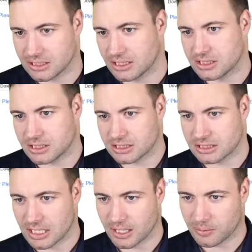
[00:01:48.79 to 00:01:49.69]
let's just
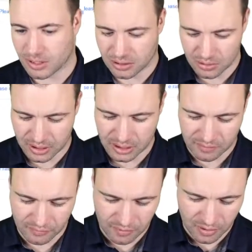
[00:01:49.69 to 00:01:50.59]
say we're
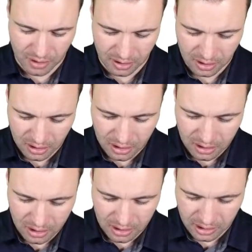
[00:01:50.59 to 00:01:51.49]
looking for
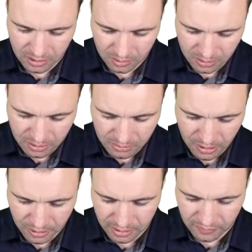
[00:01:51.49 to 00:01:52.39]
an
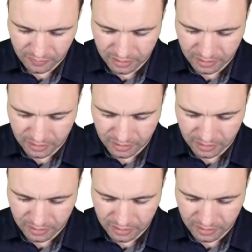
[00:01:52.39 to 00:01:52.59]
automotive.